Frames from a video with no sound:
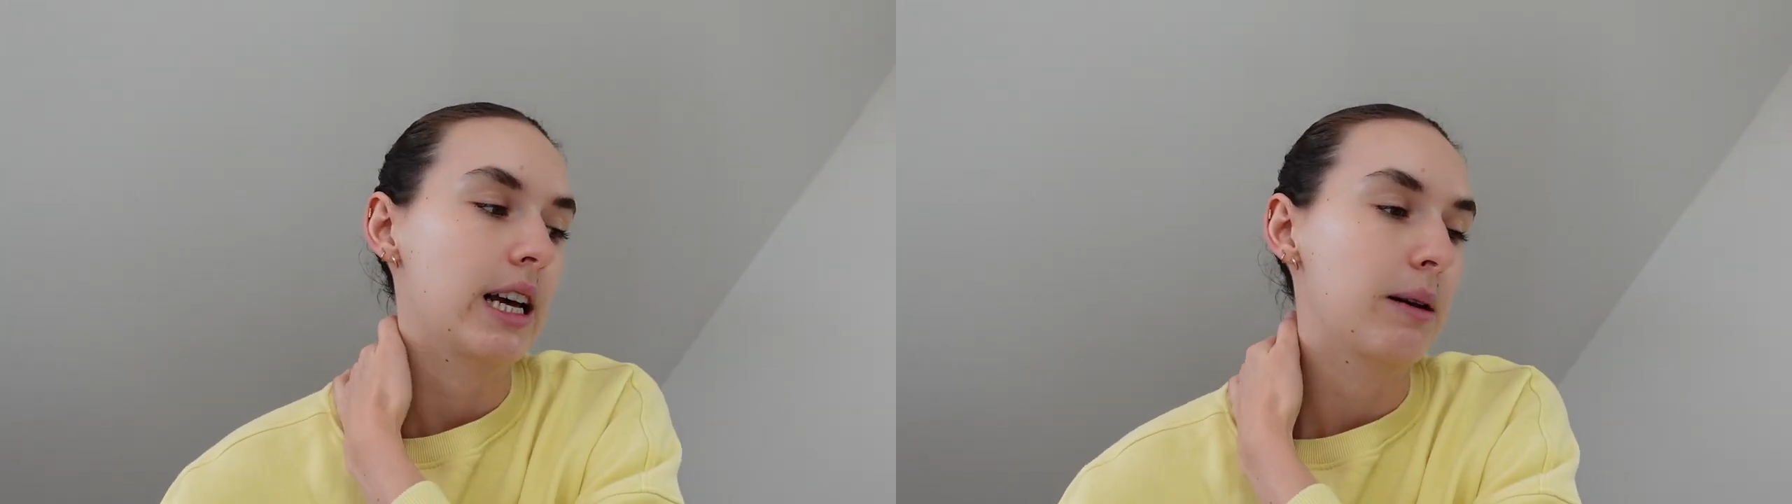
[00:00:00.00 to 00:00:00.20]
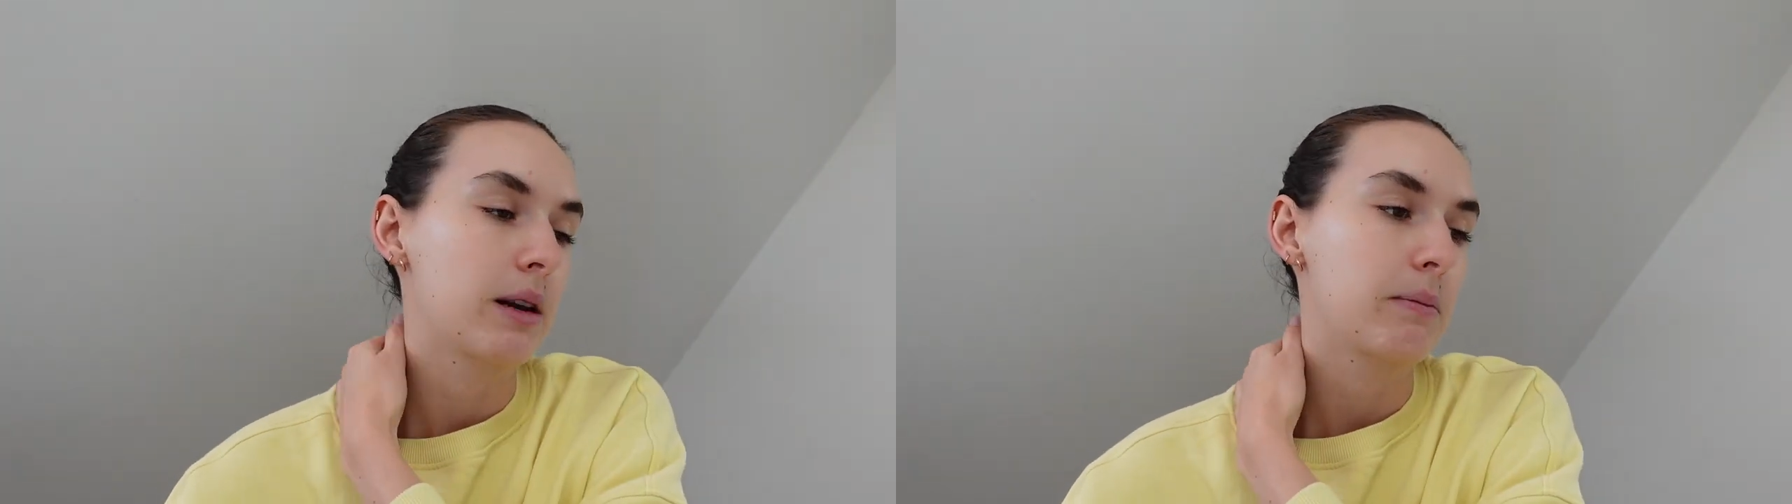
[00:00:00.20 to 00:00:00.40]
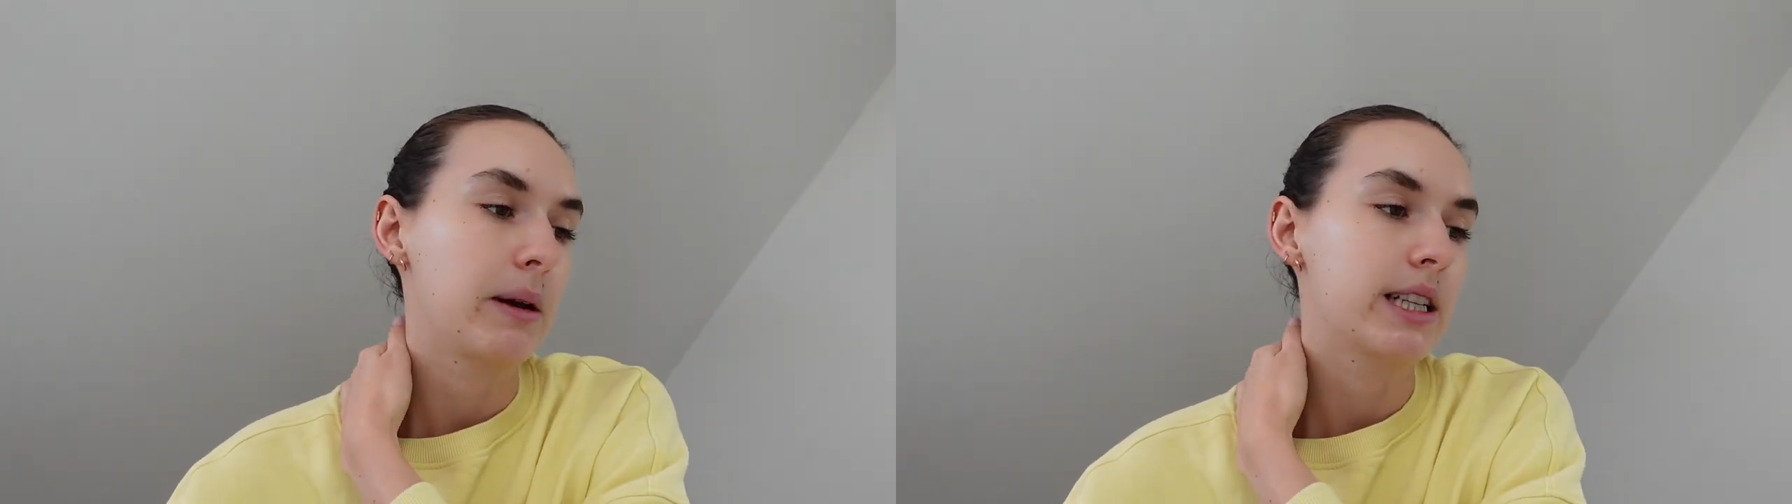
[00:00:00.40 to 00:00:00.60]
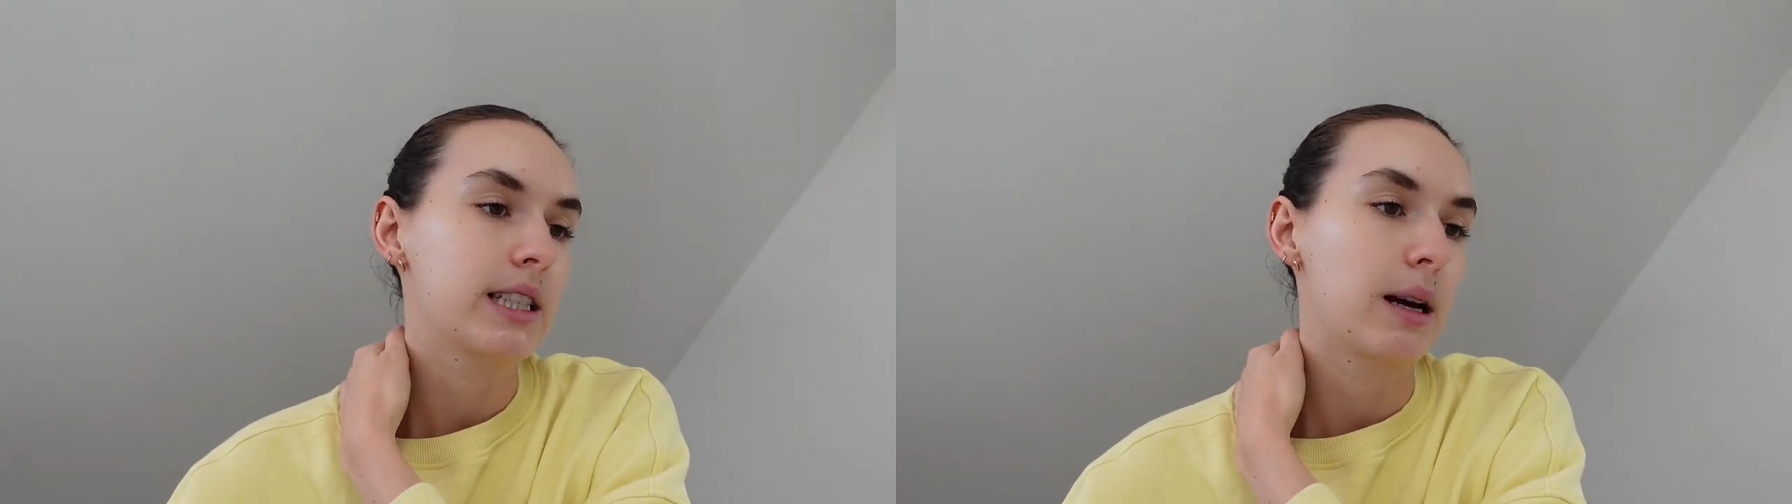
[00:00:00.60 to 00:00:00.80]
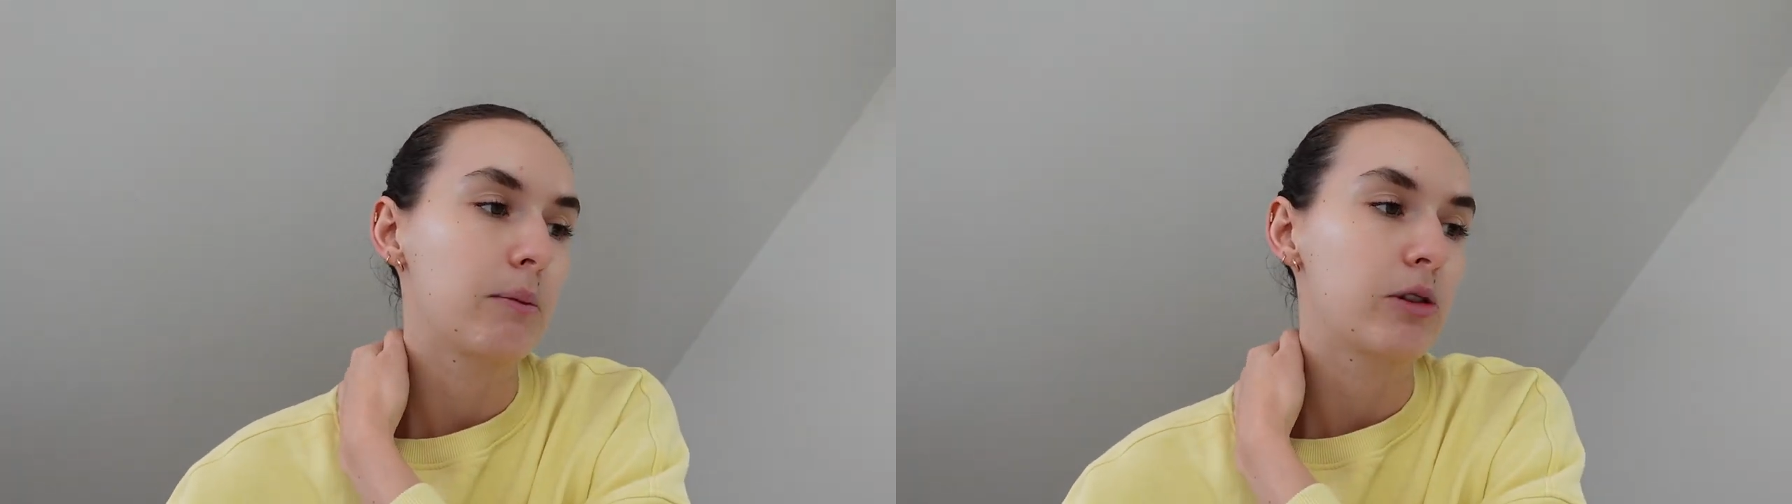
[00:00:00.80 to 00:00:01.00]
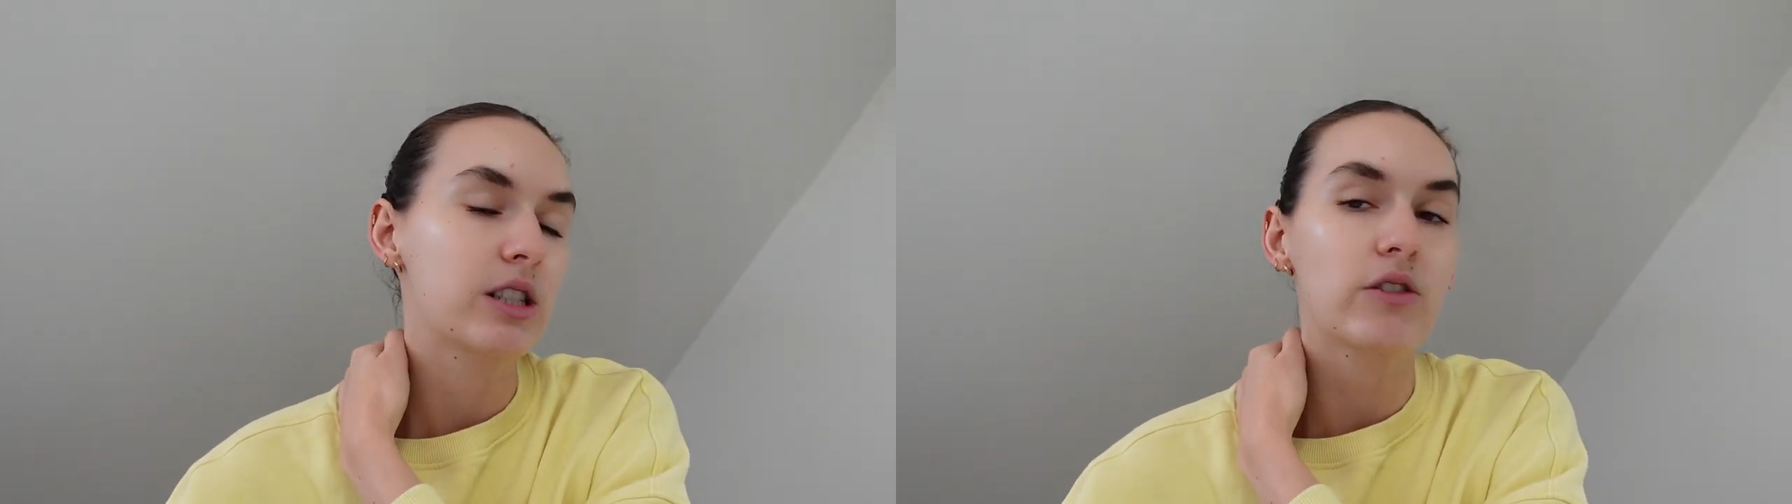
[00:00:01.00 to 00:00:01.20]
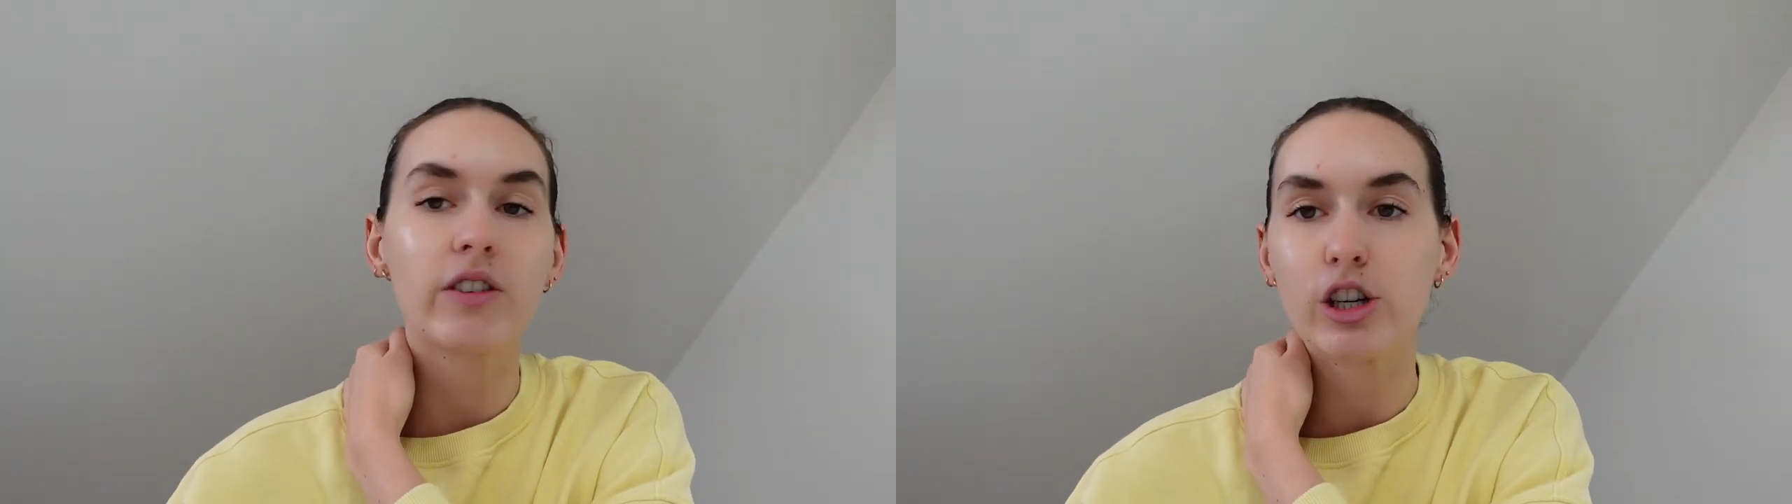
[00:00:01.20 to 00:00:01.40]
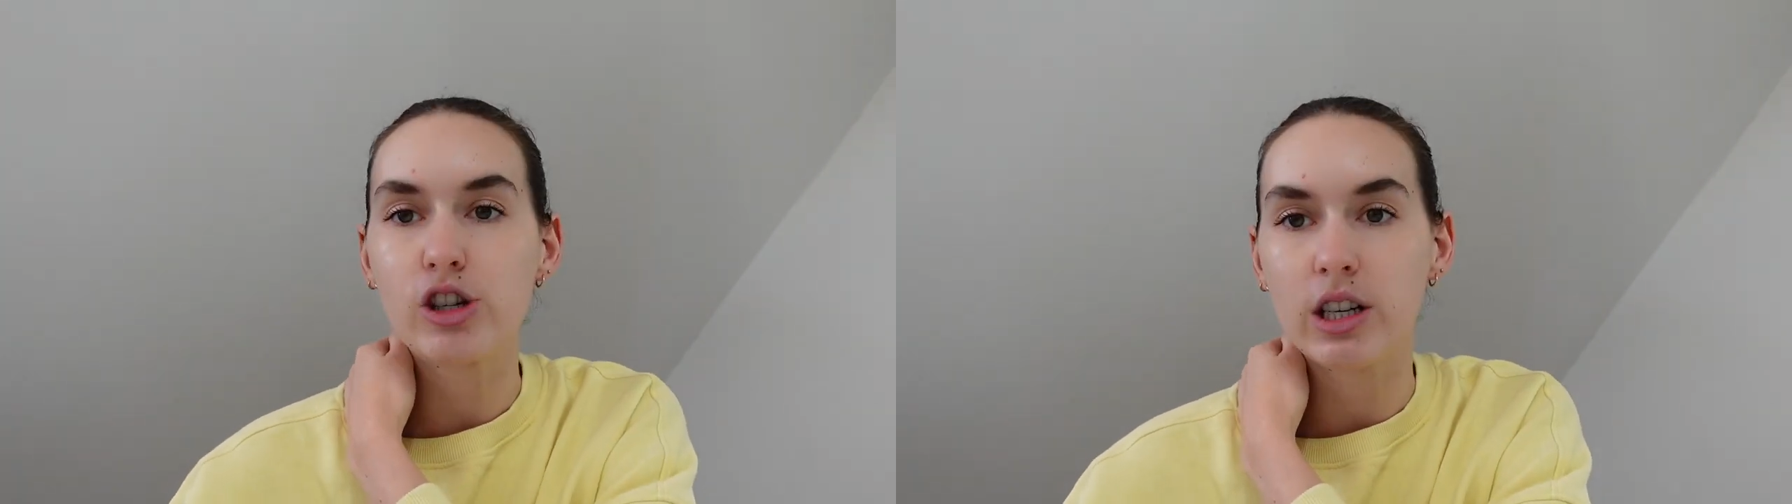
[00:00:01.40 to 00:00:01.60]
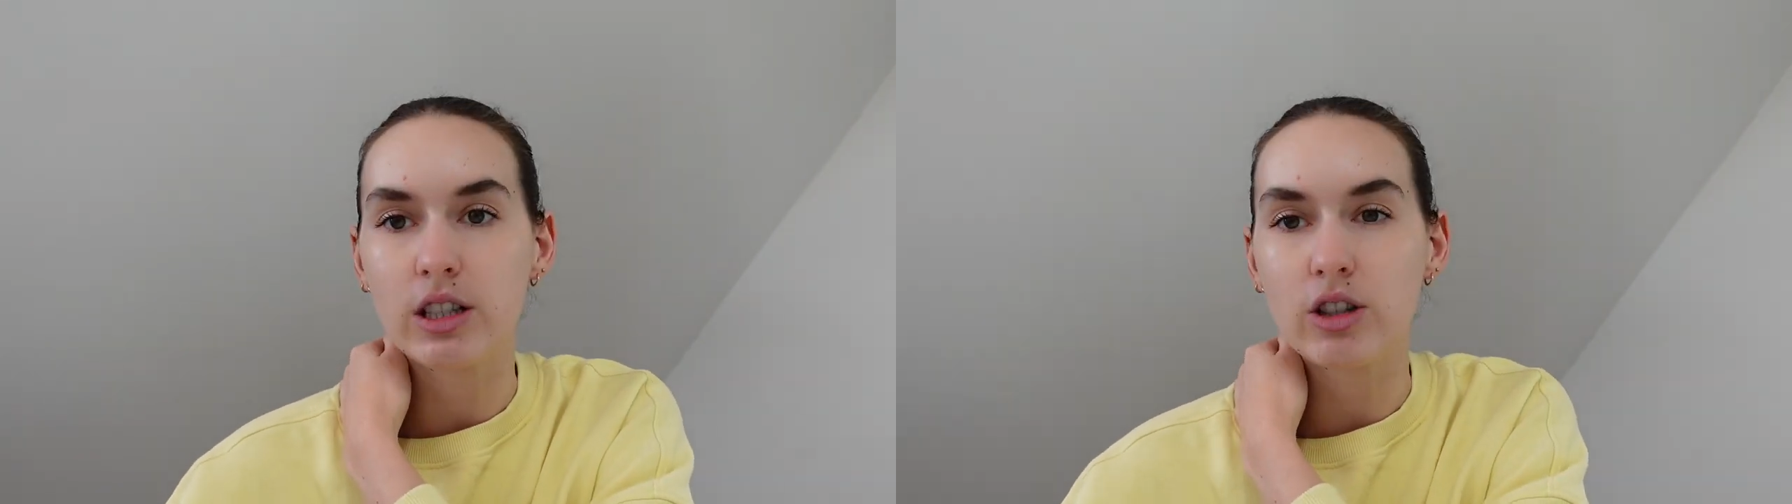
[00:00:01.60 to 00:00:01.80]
and made some reservations,